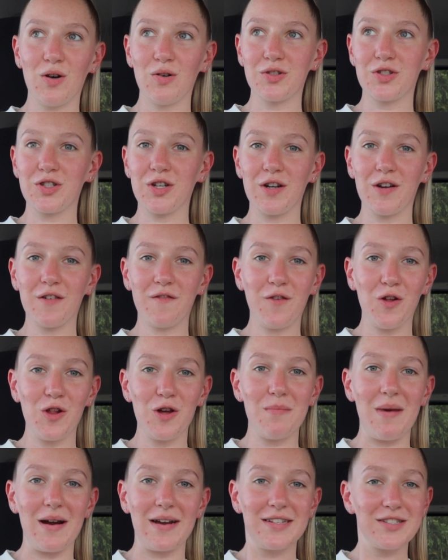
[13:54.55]
Also
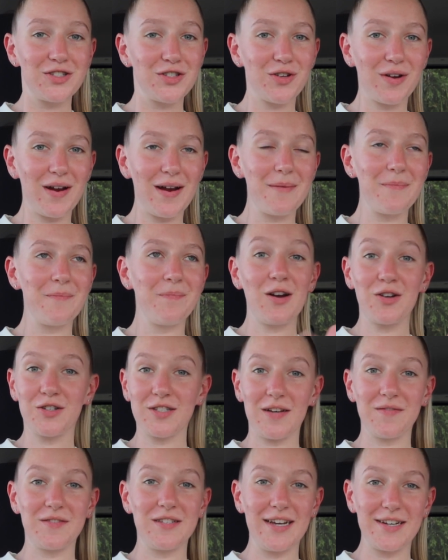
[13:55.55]
follow my Instagram. I
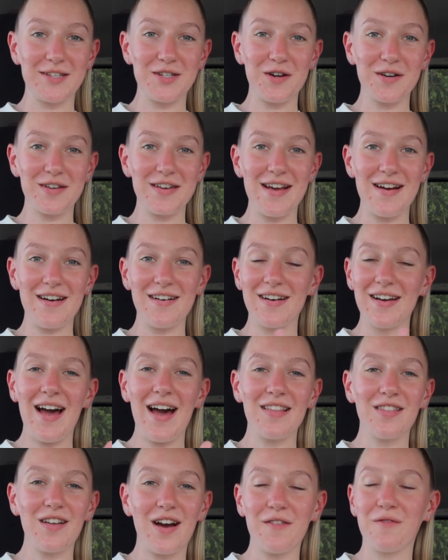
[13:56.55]
also have TikTok now
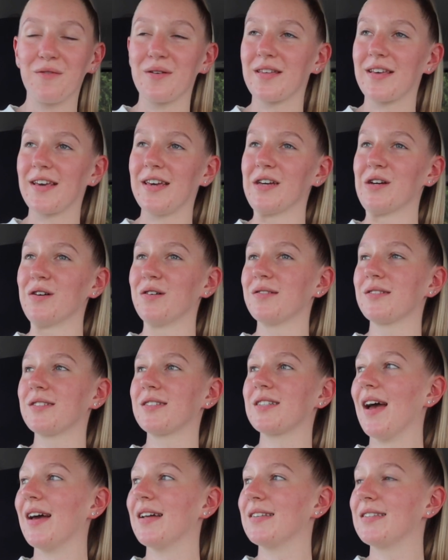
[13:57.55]
at Life with
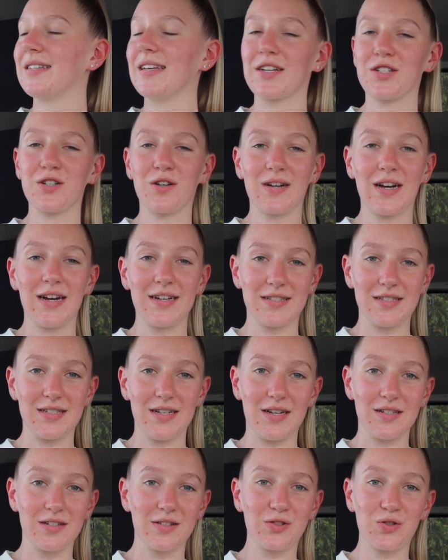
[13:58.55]
Keels, and TikTok has an
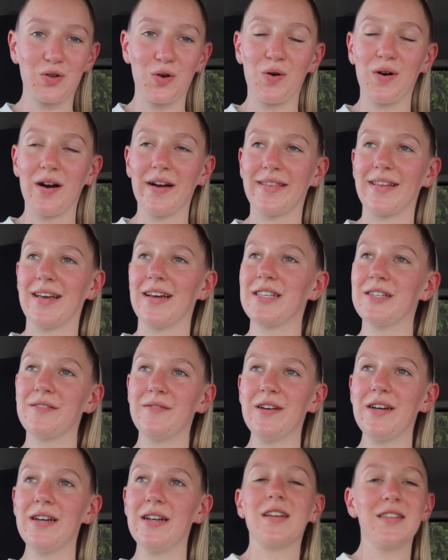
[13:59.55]
underscore at the end of it.